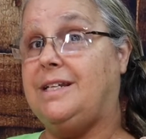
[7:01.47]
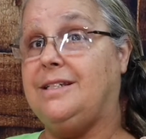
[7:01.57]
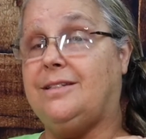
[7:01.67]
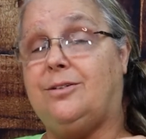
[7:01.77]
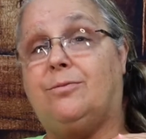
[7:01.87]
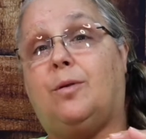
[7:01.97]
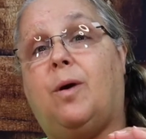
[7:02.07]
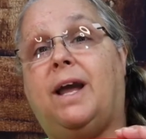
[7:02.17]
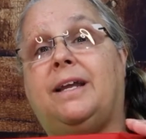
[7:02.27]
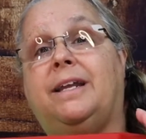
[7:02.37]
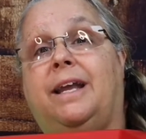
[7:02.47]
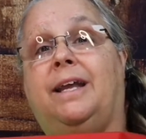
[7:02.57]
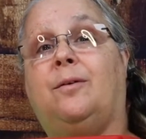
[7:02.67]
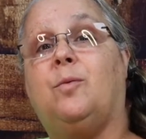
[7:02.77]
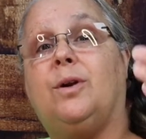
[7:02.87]
this Little Red Wagon
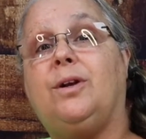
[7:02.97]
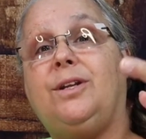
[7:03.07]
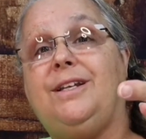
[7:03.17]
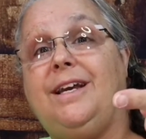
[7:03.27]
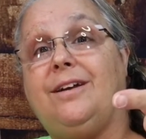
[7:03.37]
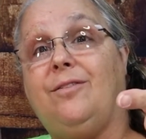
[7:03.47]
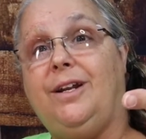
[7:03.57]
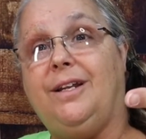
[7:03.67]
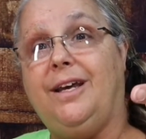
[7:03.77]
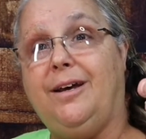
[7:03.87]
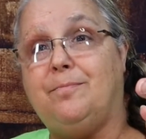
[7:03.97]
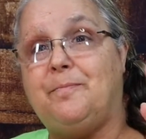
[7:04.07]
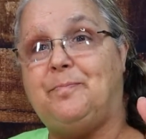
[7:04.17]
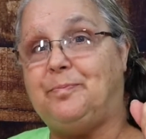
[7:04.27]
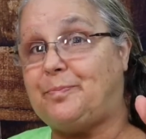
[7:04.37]
and we're going to decorate it up
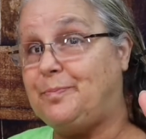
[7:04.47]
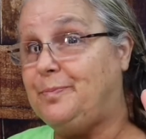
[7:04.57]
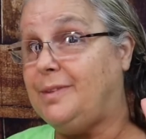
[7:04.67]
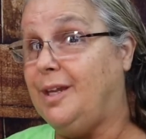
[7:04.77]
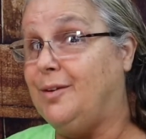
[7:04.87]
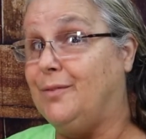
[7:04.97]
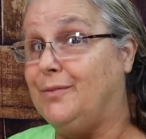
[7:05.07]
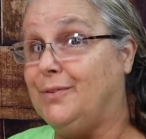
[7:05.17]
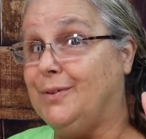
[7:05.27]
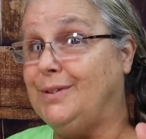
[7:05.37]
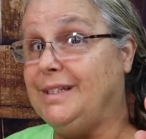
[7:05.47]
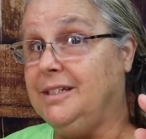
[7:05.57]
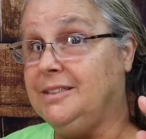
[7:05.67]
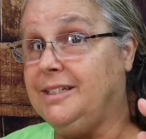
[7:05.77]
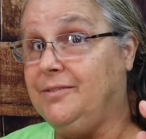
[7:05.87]
for
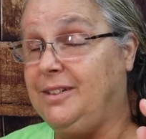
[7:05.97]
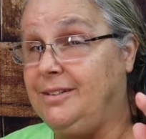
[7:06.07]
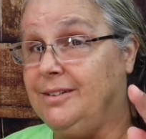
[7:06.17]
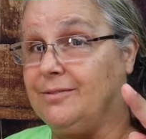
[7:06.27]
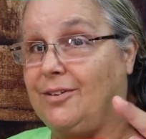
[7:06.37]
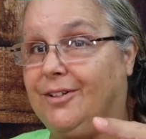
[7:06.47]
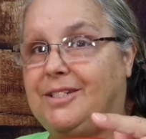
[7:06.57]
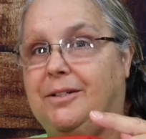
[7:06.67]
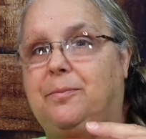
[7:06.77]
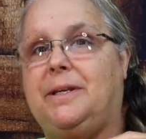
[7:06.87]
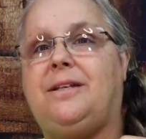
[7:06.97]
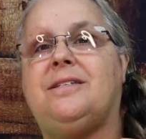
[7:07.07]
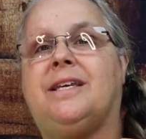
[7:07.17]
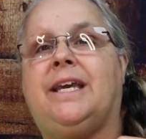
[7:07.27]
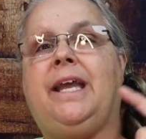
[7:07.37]
Thanksgiving for a
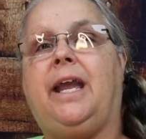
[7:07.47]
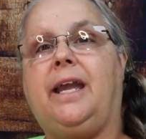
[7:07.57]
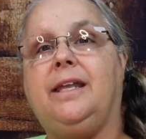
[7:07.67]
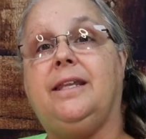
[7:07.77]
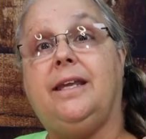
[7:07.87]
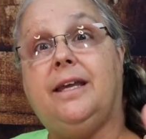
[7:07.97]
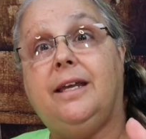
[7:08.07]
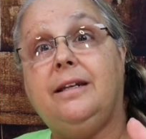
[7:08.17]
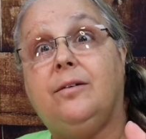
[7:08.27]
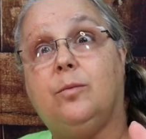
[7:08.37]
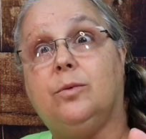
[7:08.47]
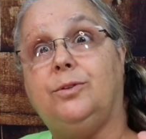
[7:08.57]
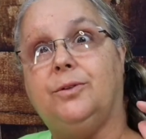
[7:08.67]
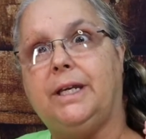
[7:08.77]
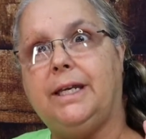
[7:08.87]
centerpiece, and then we'll
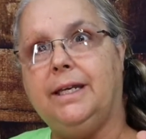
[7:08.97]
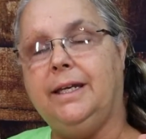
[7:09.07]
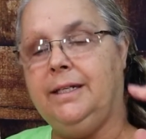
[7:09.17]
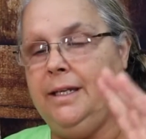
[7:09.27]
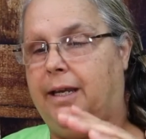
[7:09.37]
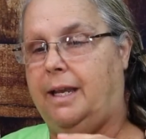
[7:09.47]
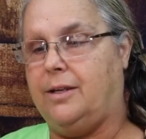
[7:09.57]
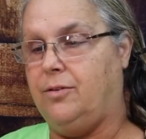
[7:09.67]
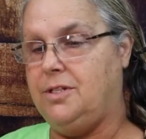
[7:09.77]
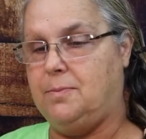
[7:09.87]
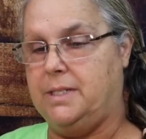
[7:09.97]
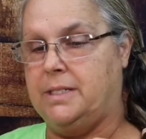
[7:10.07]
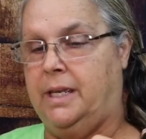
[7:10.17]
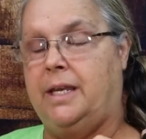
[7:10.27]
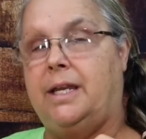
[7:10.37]
do it again at Christmas.
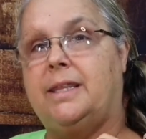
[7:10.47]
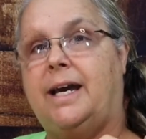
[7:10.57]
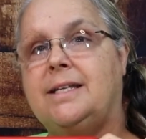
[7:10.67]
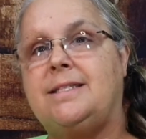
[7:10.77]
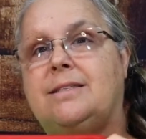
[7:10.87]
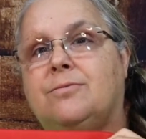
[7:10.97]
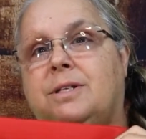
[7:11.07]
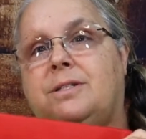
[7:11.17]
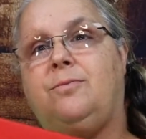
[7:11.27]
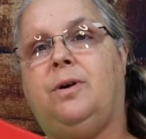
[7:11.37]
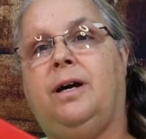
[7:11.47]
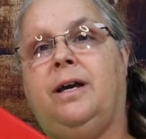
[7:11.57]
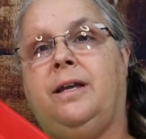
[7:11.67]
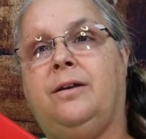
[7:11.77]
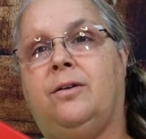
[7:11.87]
That's the reason why